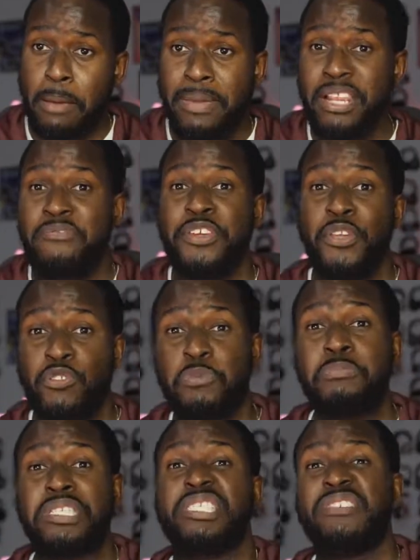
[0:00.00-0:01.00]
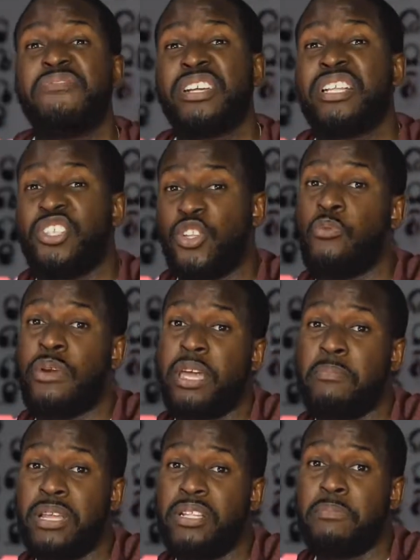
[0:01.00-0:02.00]
I made a video specifically not
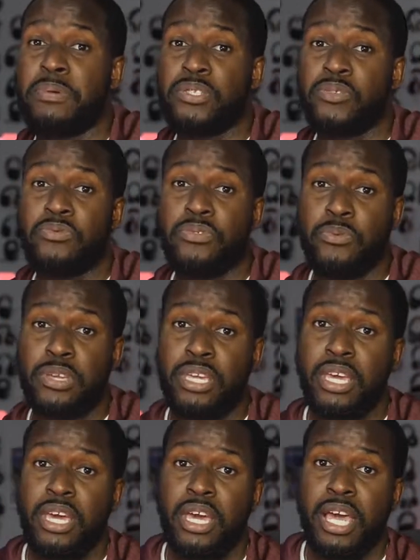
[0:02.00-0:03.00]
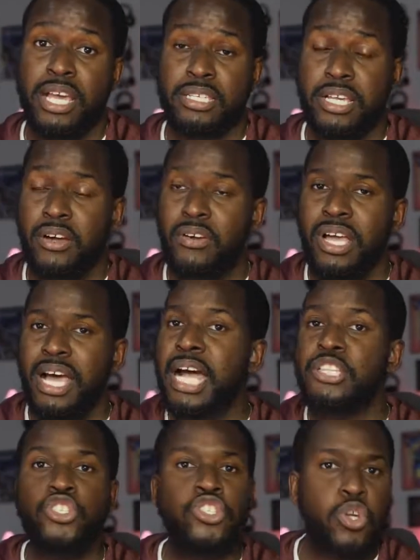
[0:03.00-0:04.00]
recommending the Pixel three X L. I
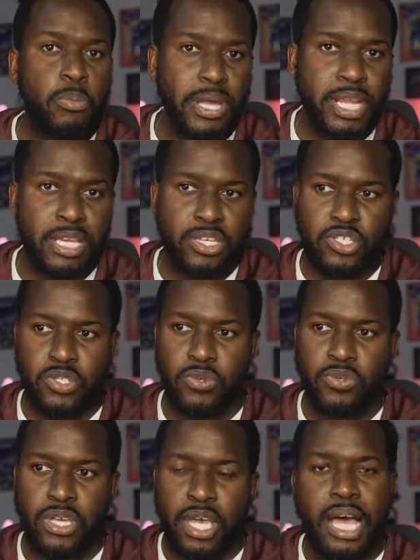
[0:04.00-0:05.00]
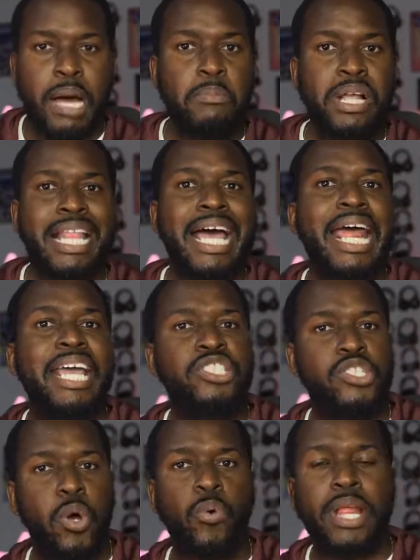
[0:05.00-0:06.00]
had so many issues. I'm glad I
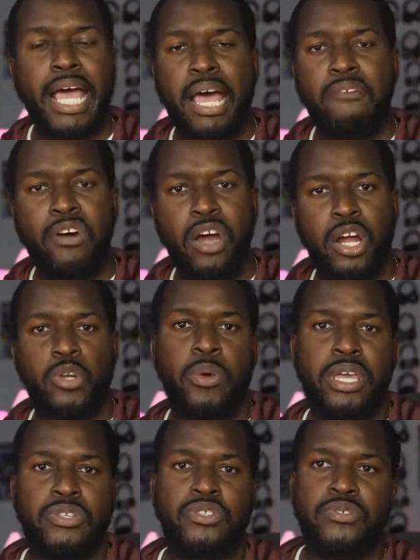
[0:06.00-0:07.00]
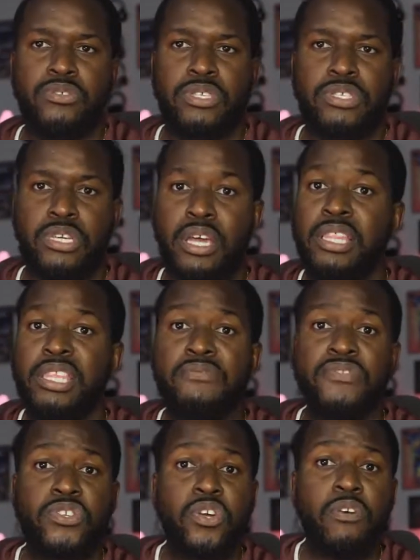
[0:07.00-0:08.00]
don't have hardware issues this year, and
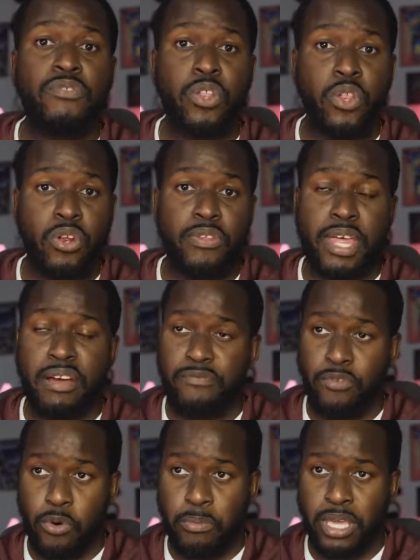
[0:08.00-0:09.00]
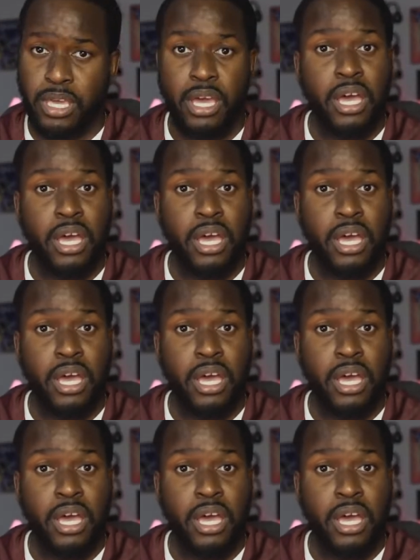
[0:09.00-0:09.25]
they've solved a lot of that for me.